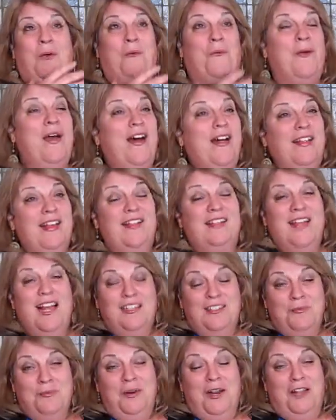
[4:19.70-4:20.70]
Well,
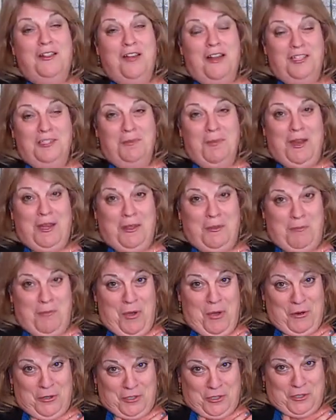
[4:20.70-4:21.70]
that's when I lost my
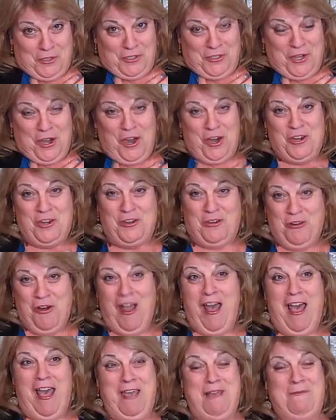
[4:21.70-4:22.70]
composure and started to
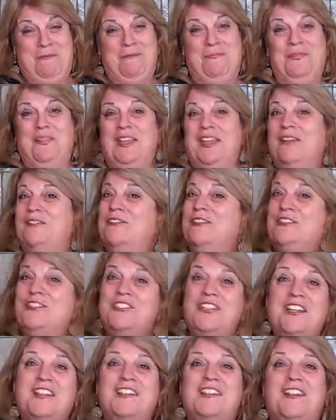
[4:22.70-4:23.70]
cry. It was
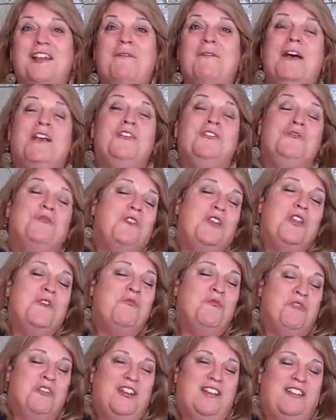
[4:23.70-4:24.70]
just a
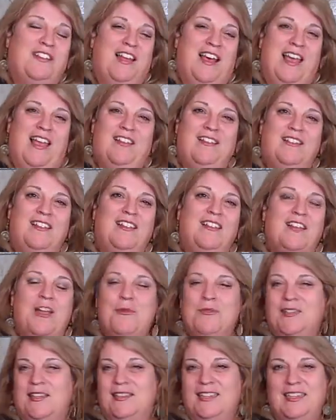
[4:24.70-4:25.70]
dream realized. Since
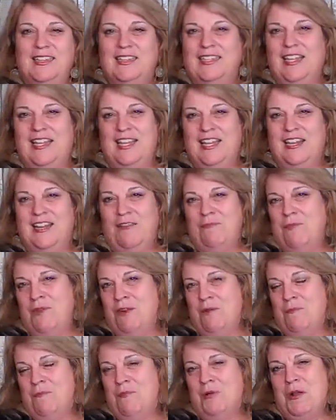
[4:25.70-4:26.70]
I was a little kid, I've
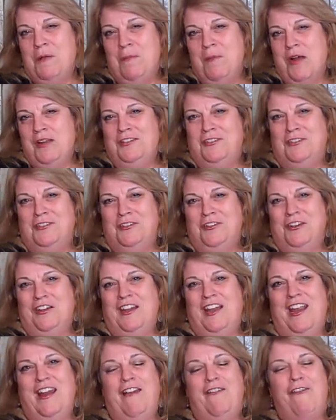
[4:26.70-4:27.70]
been a book monster,
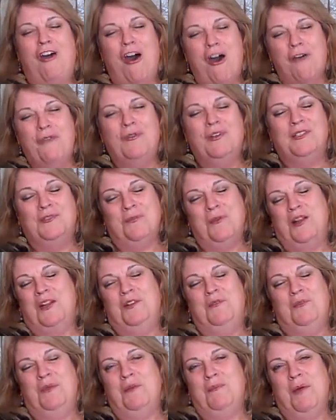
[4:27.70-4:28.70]
and I've always
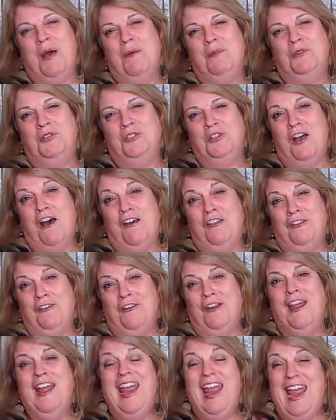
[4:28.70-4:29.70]
wanted to be a published
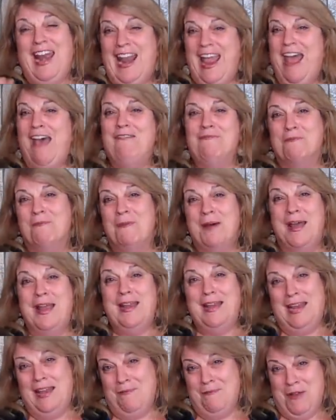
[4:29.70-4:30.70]
author and have
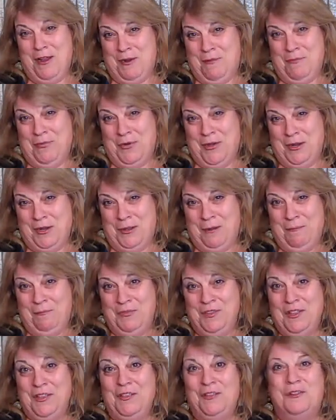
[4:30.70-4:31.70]
my name on a book.
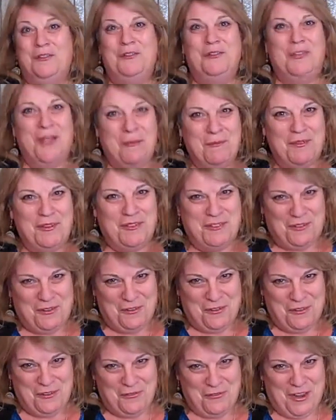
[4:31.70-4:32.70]
So let me
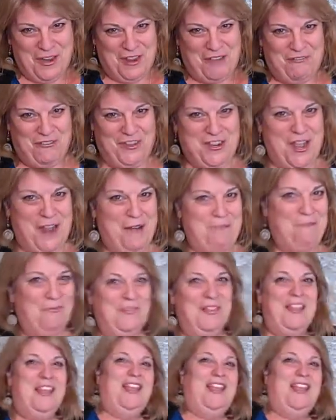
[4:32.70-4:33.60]
show you what I've done.